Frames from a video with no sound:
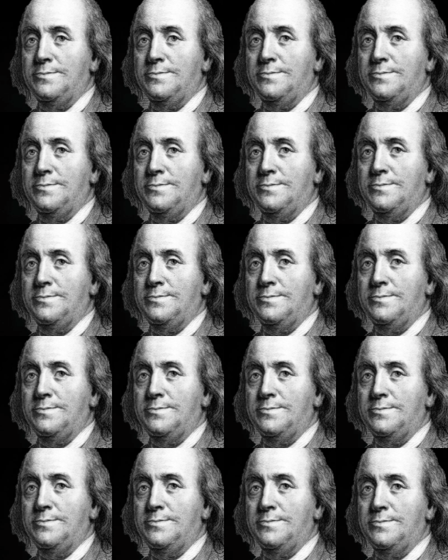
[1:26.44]

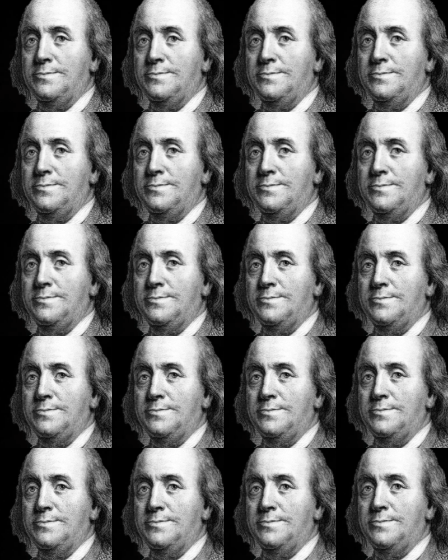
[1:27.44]

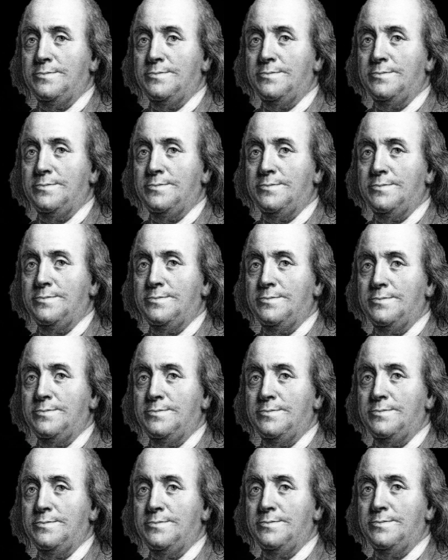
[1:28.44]

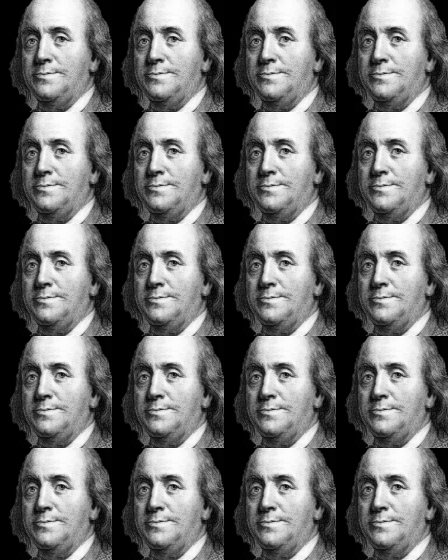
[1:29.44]
(silence)